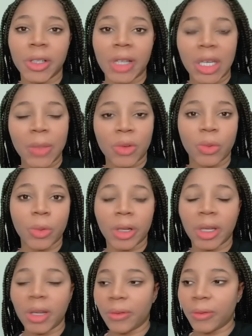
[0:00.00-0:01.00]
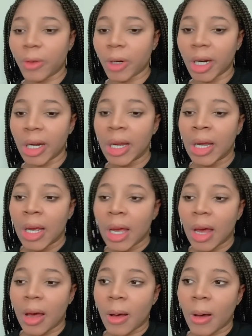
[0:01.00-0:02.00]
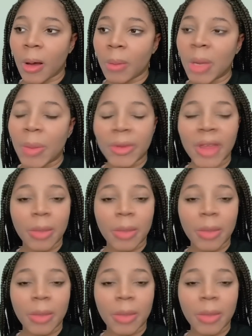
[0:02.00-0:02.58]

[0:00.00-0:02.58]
that he was working for, remember